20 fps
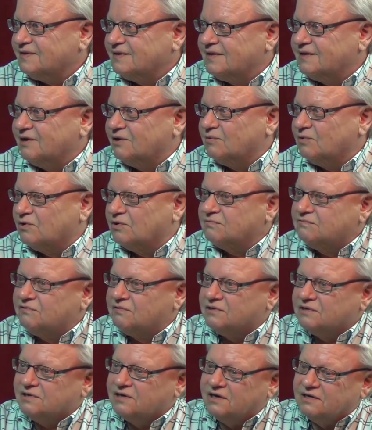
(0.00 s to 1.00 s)
I worked for
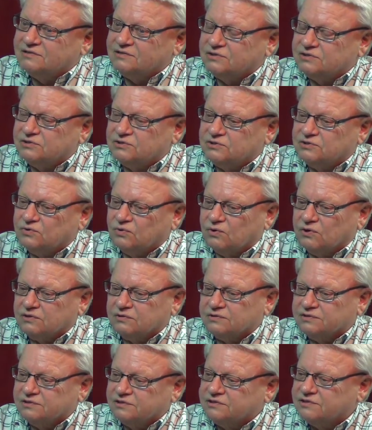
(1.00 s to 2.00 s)
the Kansas
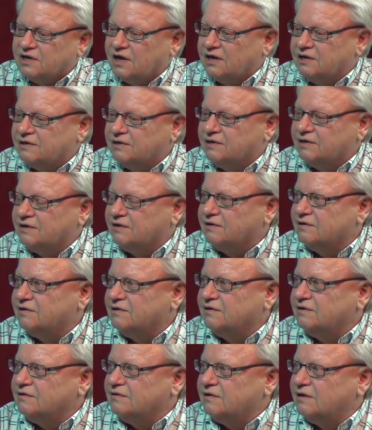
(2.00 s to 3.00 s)
Historical Society
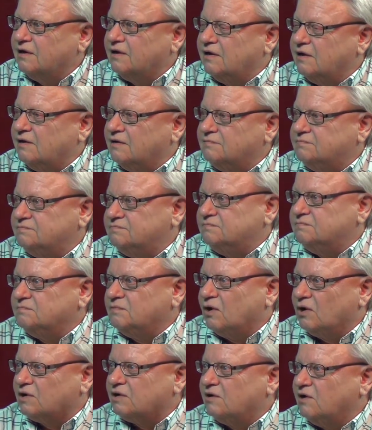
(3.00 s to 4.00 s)

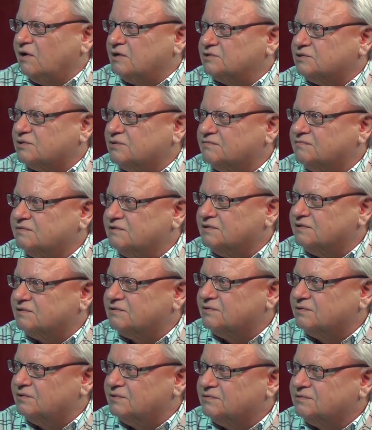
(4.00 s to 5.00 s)
archaeological field
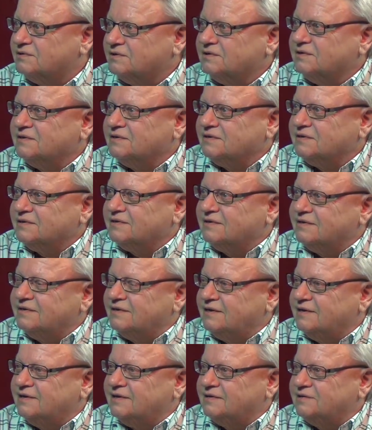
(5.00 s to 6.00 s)
crew.
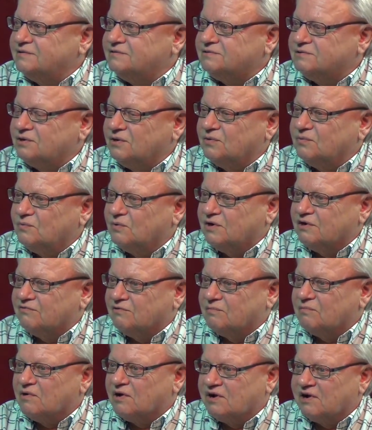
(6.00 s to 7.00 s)
And so
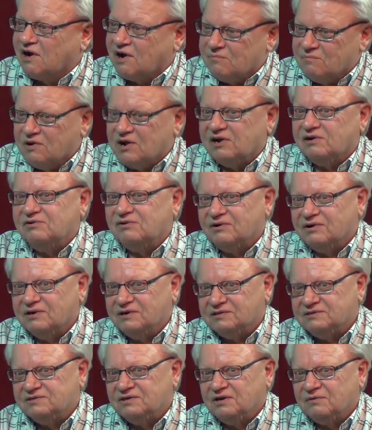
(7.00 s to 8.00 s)
whatever money I made during
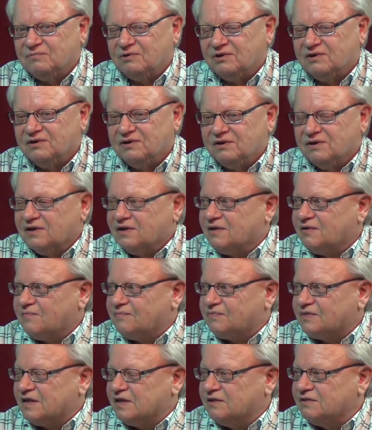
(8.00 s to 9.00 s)
the summer,
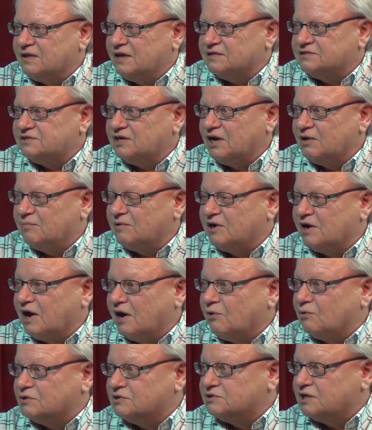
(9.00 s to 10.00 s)
that's how many
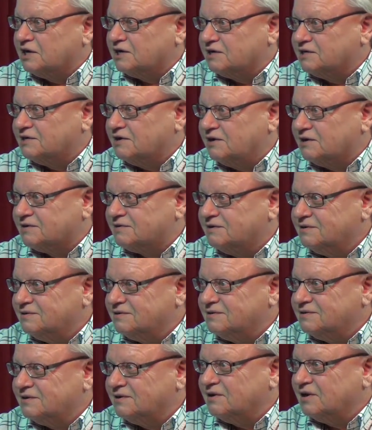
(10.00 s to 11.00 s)
hours I could take
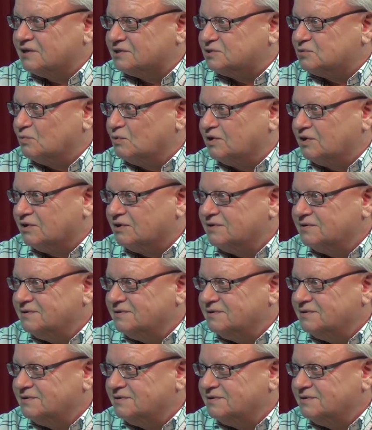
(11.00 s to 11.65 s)
the next winter.